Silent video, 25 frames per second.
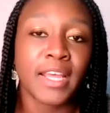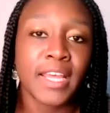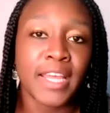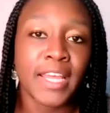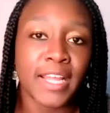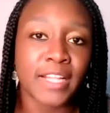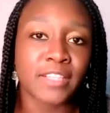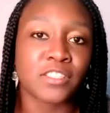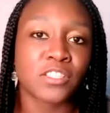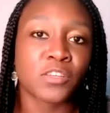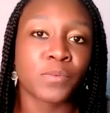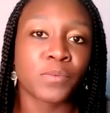
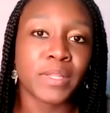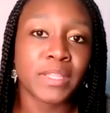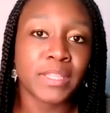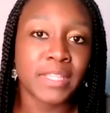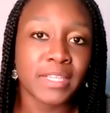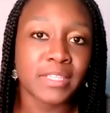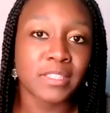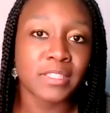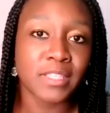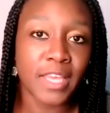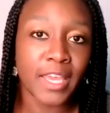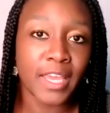And so in
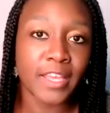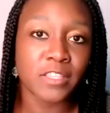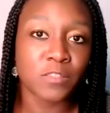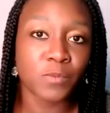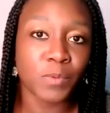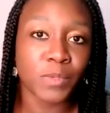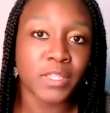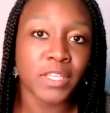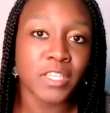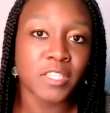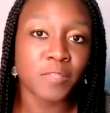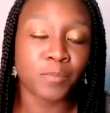this case,
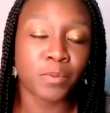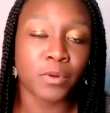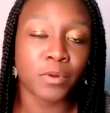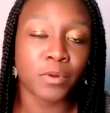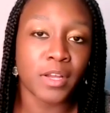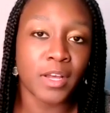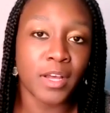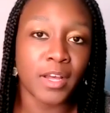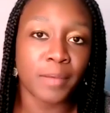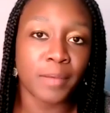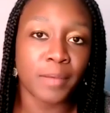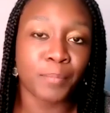with this
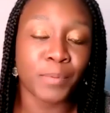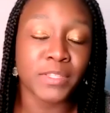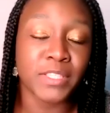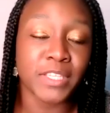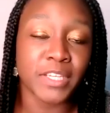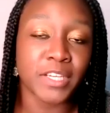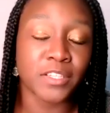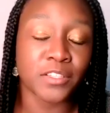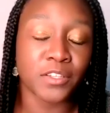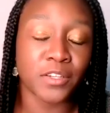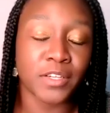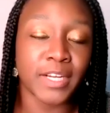
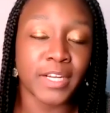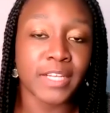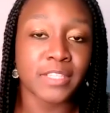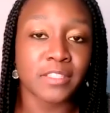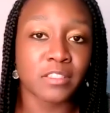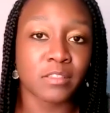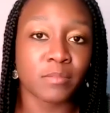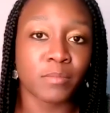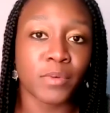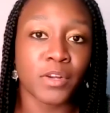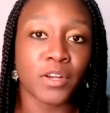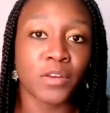particular
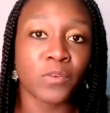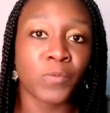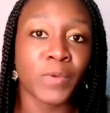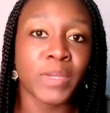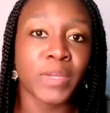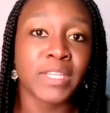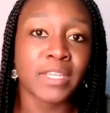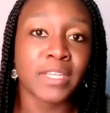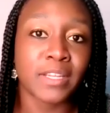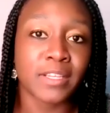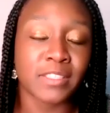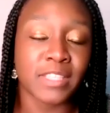customer, we
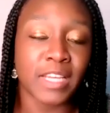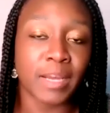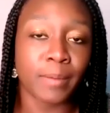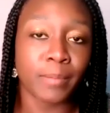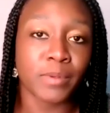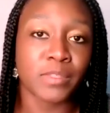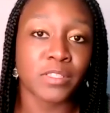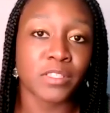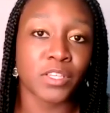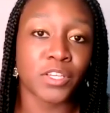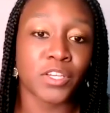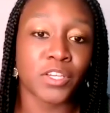did a
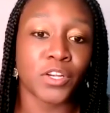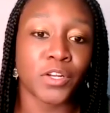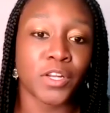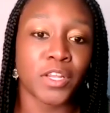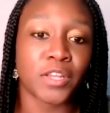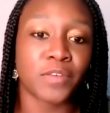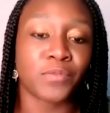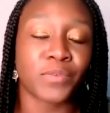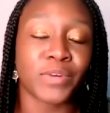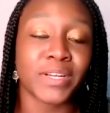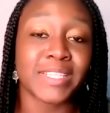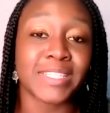
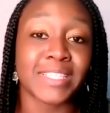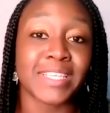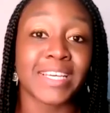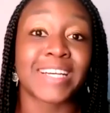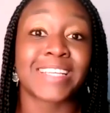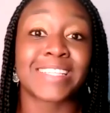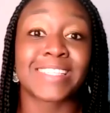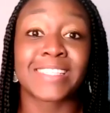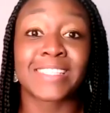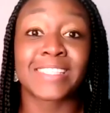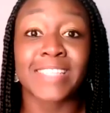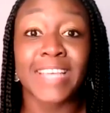cybersecurity risk
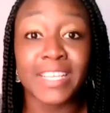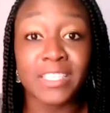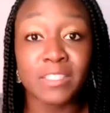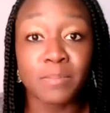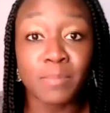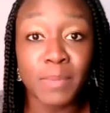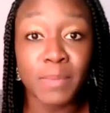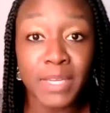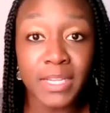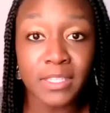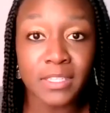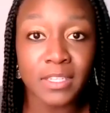
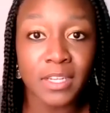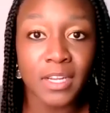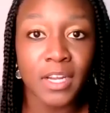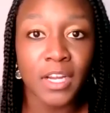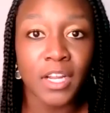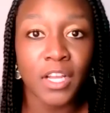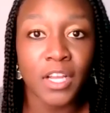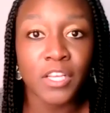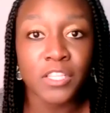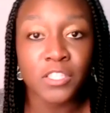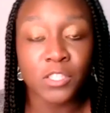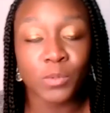assessment
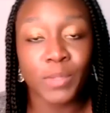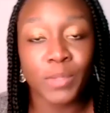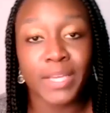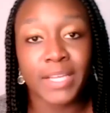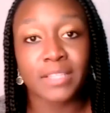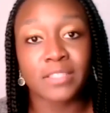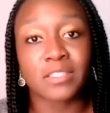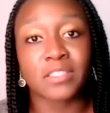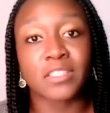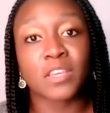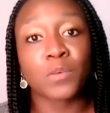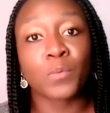so they could
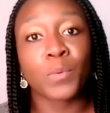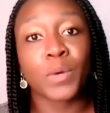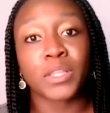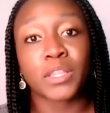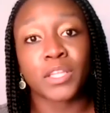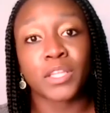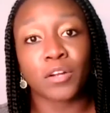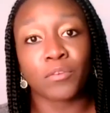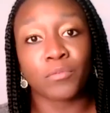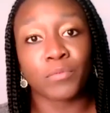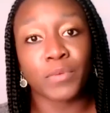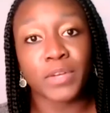see what
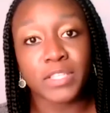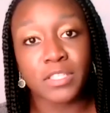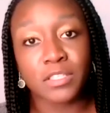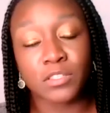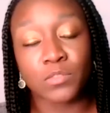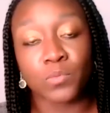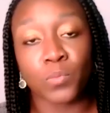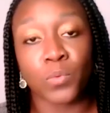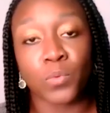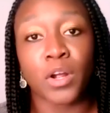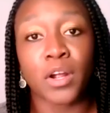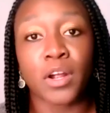their risks
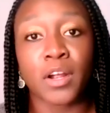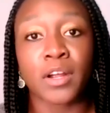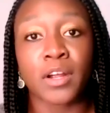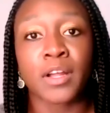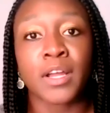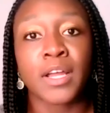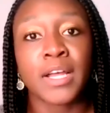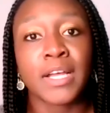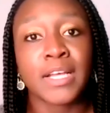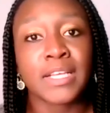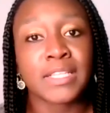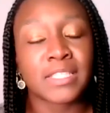were,
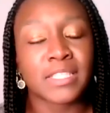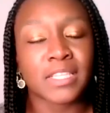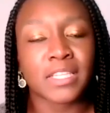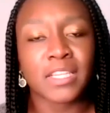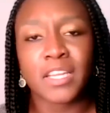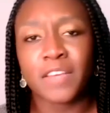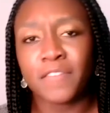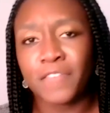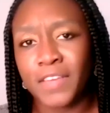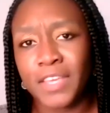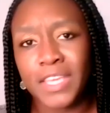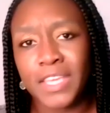
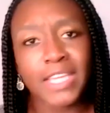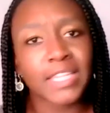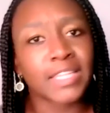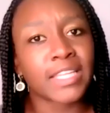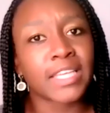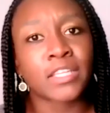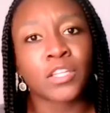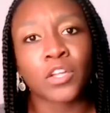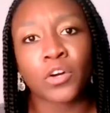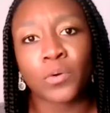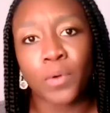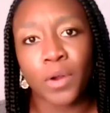significantly
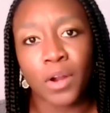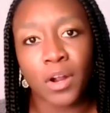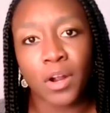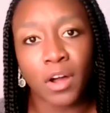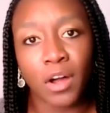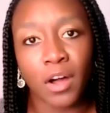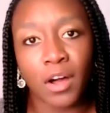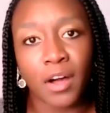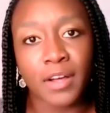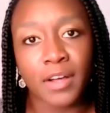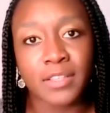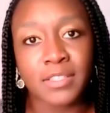lower
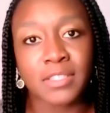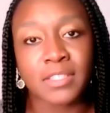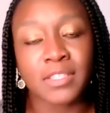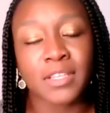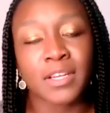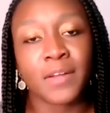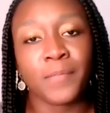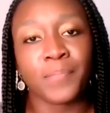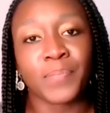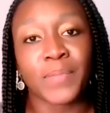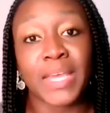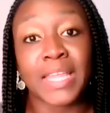costs,
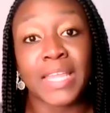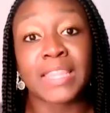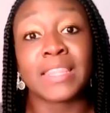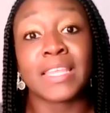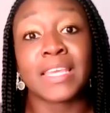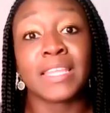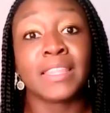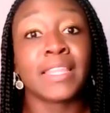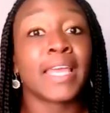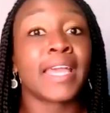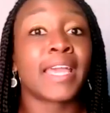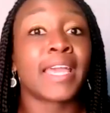and
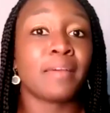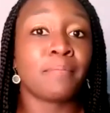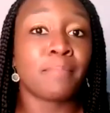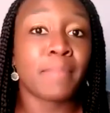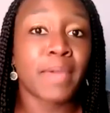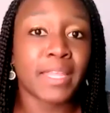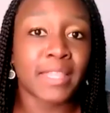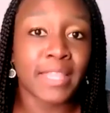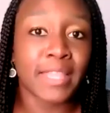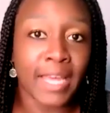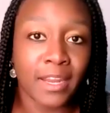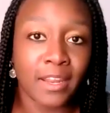then they can
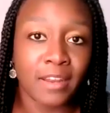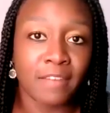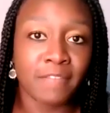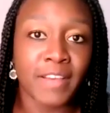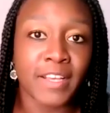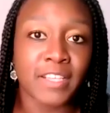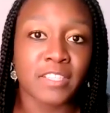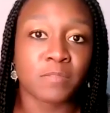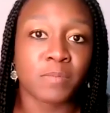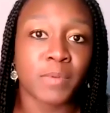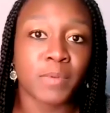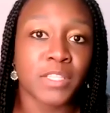make that
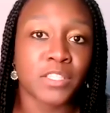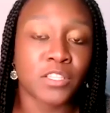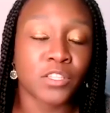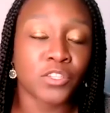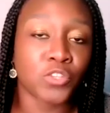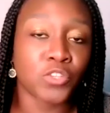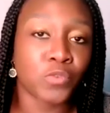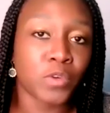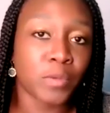investment to do a